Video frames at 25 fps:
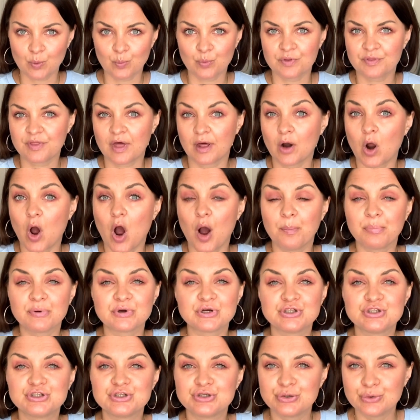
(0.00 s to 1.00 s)
with that
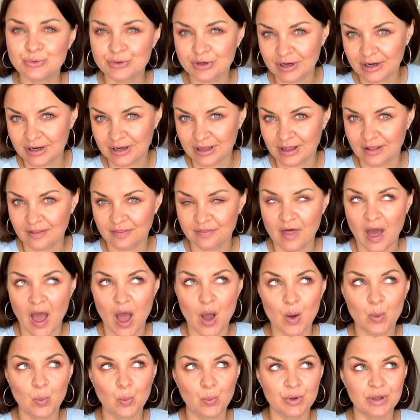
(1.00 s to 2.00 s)
opportunity
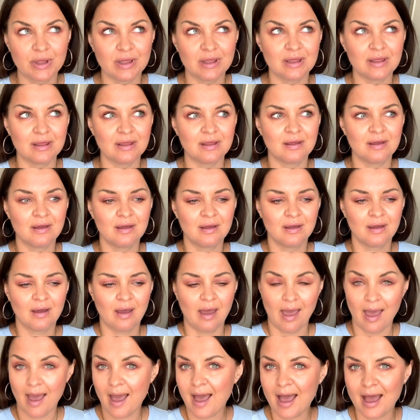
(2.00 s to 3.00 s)
that we
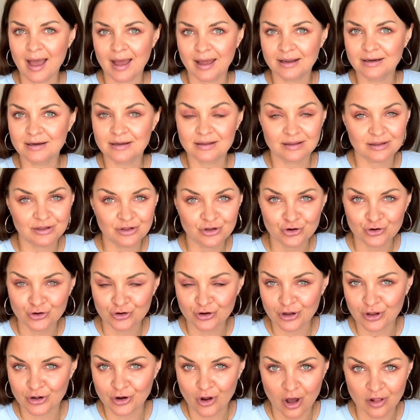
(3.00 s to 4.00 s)
had
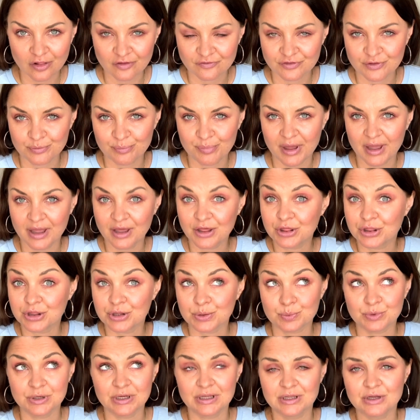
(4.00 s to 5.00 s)
here in Olive the Bay
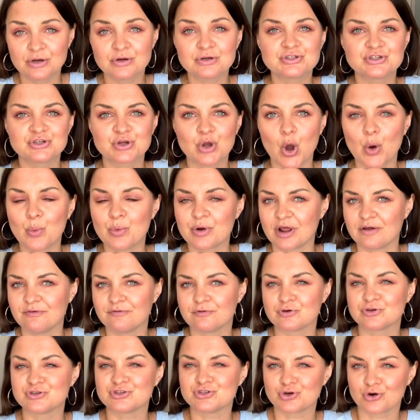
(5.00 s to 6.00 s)
3 years ago when I
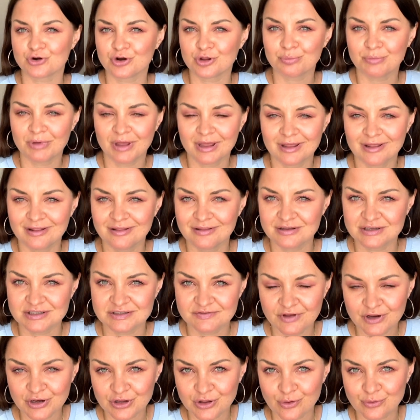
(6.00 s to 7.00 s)
first started making these
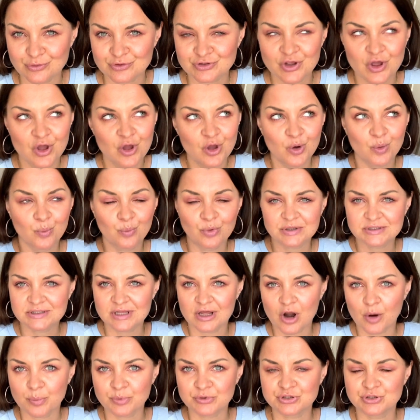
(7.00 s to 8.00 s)
videos? What's
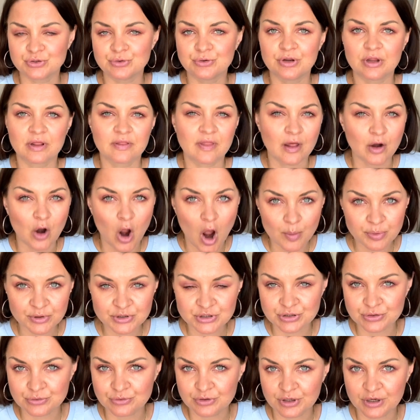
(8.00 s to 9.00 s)
that opportunity? That
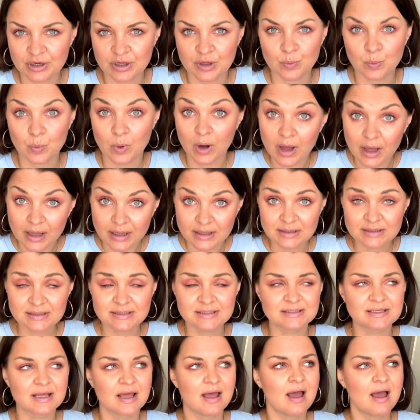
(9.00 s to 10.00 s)
opportunity was